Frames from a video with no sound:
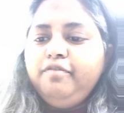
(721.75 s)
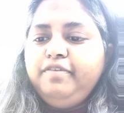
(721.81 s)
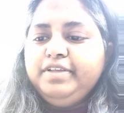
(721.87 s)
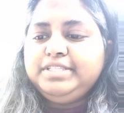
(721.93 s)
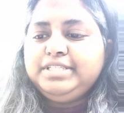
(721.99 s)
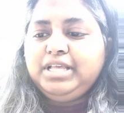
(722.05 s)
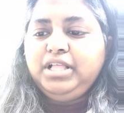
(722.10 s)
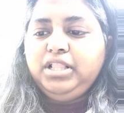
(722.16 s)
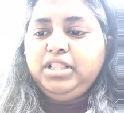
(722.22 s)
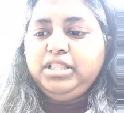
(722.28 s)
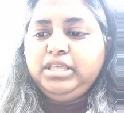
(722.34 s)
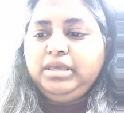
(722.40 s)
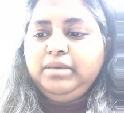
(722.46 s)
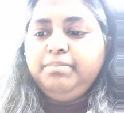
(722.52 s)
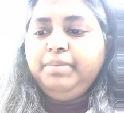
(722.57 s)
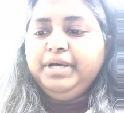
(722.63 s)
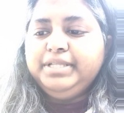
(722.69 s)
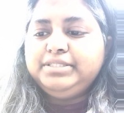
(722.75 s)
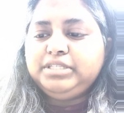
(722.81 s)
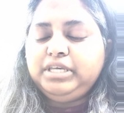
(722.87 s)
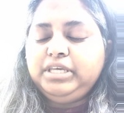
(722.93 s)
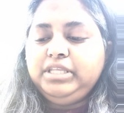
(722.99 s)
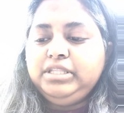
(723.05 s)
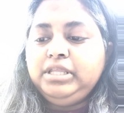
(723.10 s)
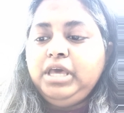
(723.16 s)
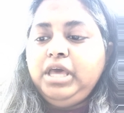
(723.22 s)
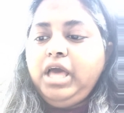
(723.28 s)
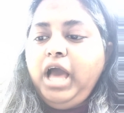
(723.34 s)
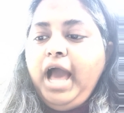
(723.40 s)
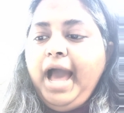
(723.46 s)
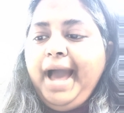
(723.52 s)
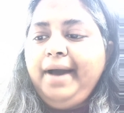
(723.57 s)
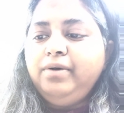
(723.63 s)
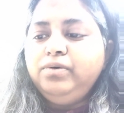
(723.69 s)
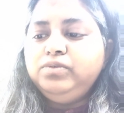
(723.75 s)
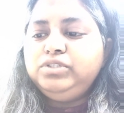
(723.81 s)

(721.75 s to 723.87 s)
physically, but in how